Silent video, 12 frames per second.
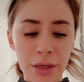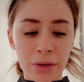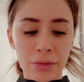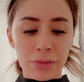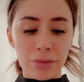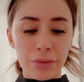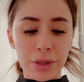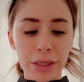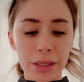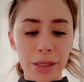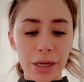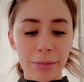
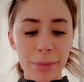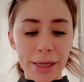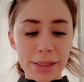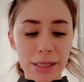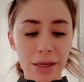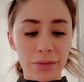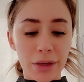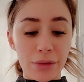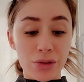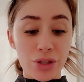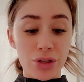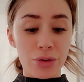Really amazing if you have
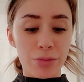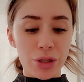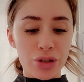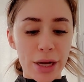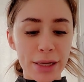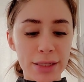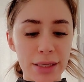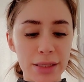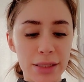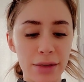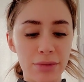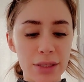super dry
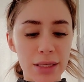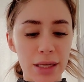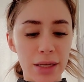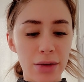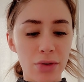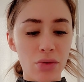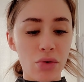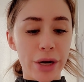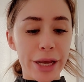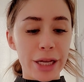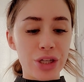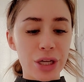sensitive skin or
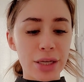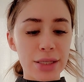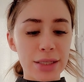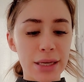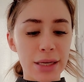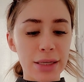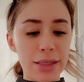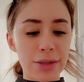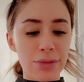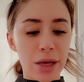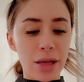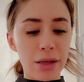aging skin
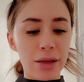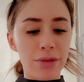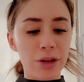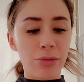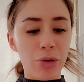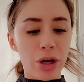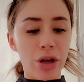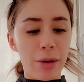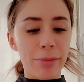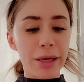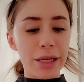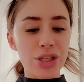as well. If you're more
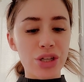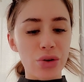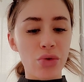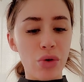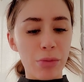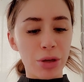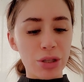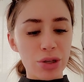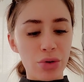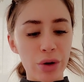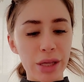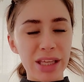combination normal to
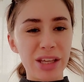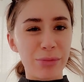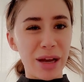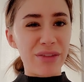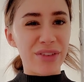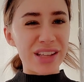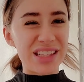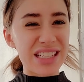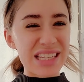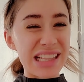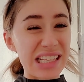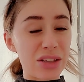oily, you might find
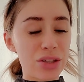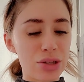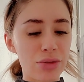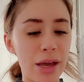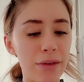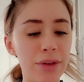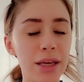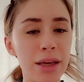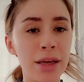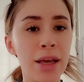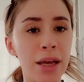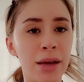this a little too heavy.
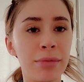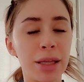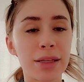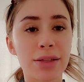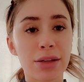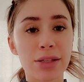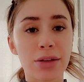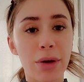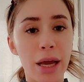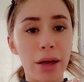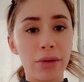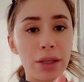That's also
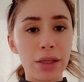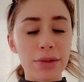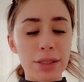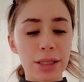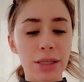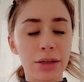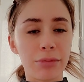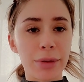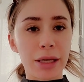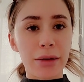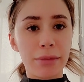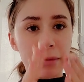why I only use a little bit.